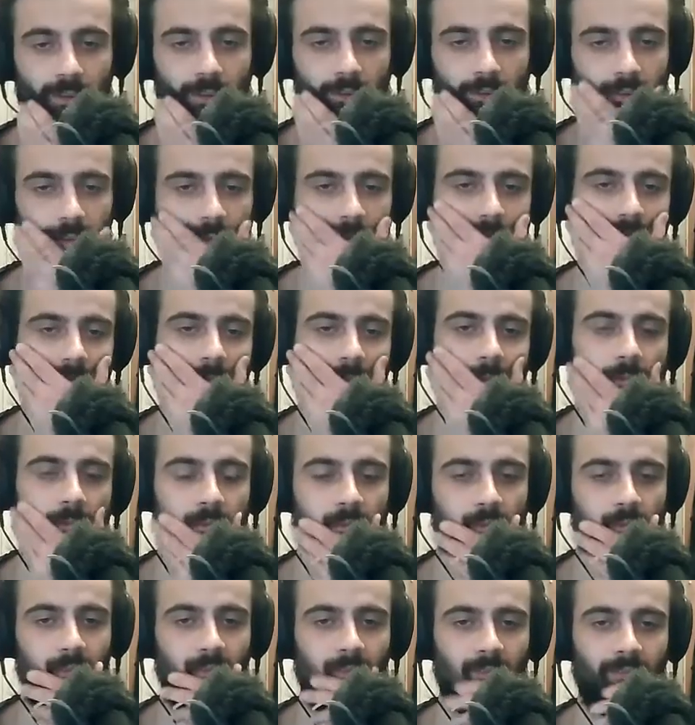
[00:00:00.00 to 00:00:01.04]

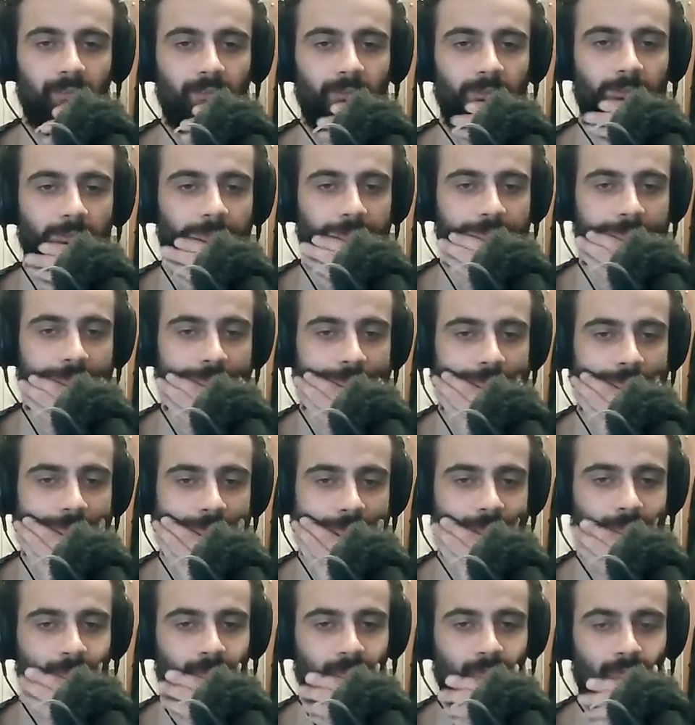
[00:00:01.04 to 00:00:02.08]
they're both of
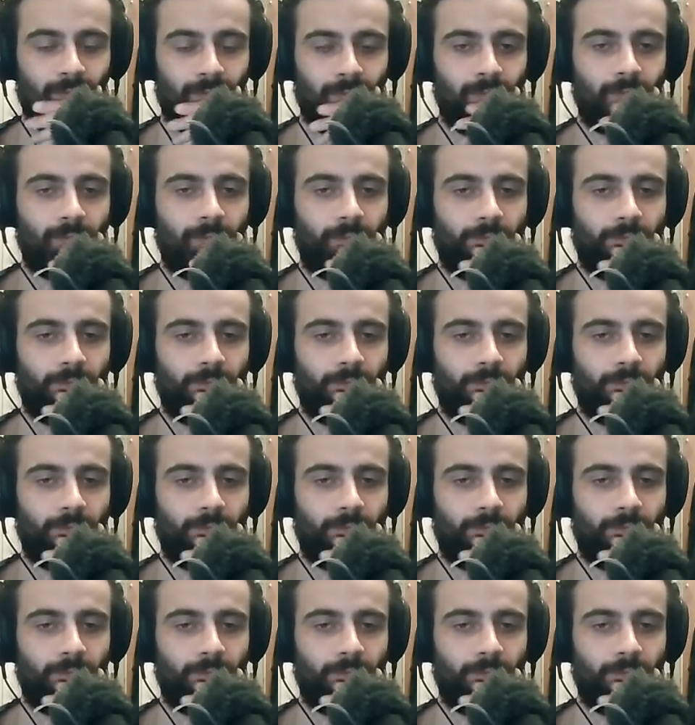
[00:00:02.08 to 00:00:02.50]
their sense